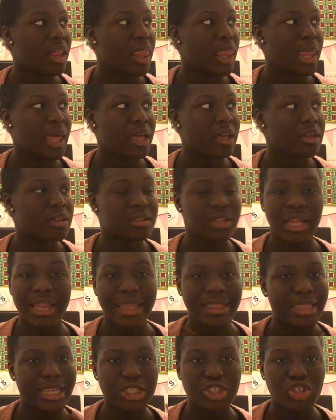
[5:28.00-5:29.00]
Ling.
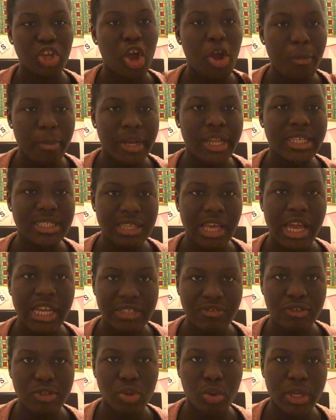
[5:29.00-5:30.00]
Like, there's so many
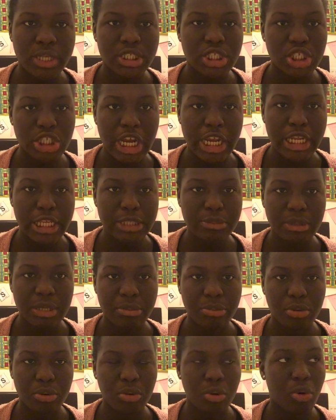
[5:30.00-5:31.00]
sites for talking to Chinese
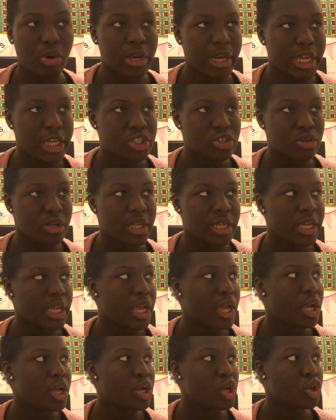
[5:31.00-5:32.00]
people, or
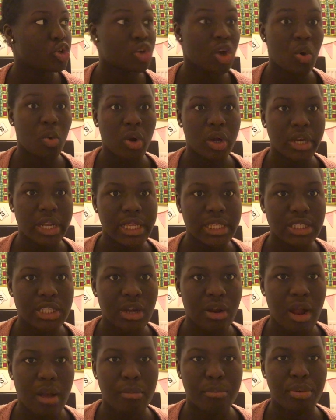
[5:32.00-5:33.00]
literally go on
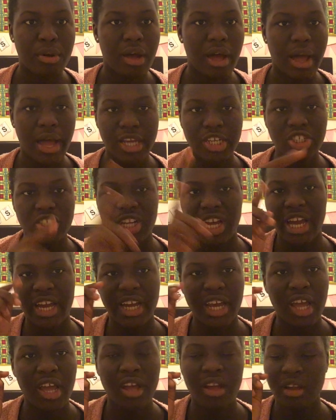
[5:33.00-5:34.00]
Instagram, put
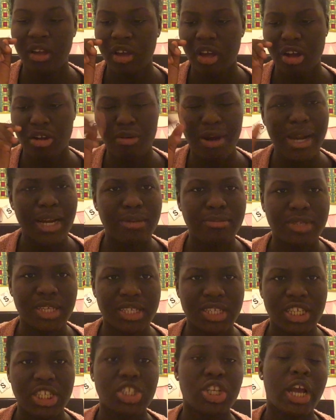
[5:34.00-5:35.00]
hashtag a random
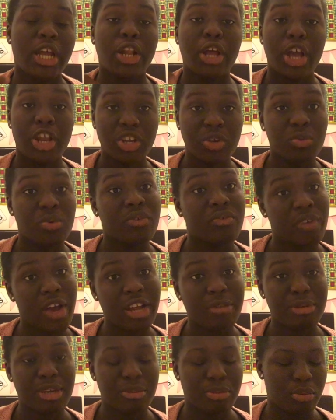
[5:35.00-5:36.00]
city in China, and you will
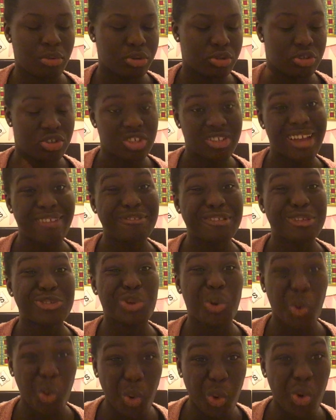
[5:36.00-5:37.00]
find people. You just have to
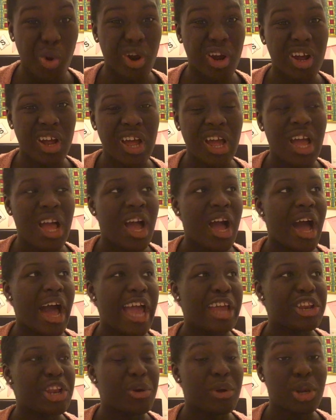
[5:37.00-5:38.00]
talk.
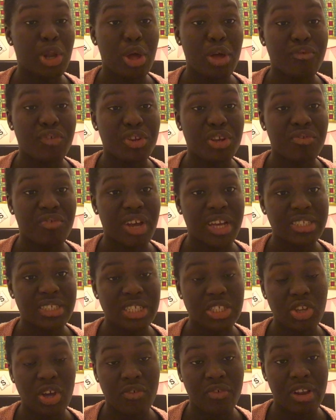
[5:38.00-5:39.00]
I know a lot of
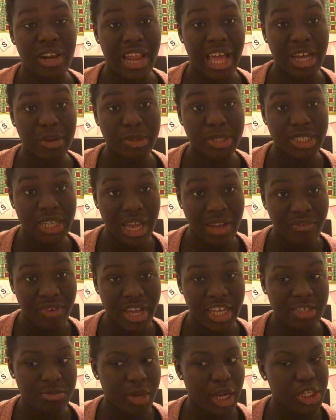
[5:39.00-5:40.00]
universities offer language
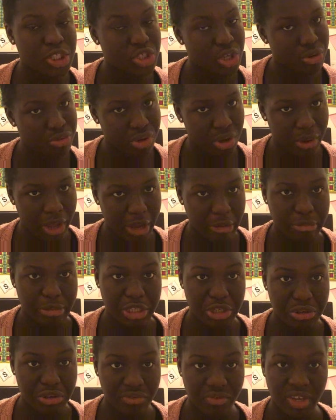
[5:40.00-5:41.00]
cafes, but I don't know how
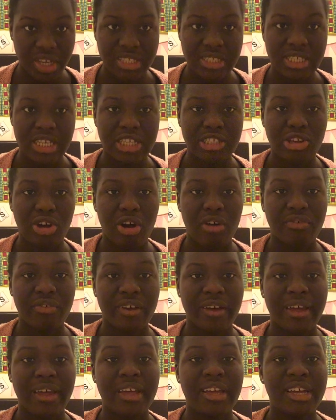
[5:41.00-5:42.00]
many universities
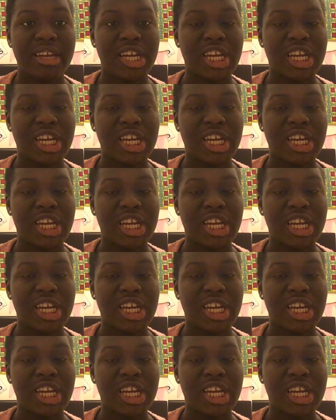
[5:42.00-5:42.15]
offer